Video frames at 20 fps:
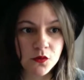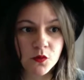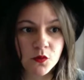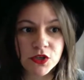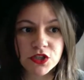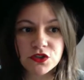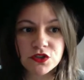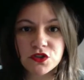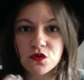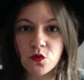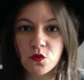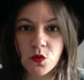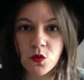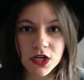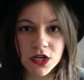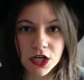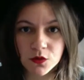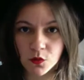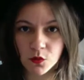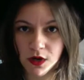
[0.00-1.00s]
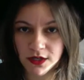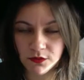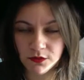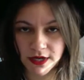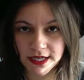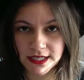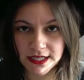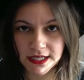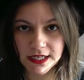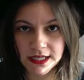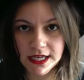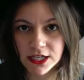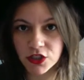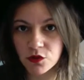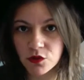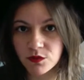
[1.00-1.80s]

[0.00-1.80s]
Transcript: When you do one on one Reiki and you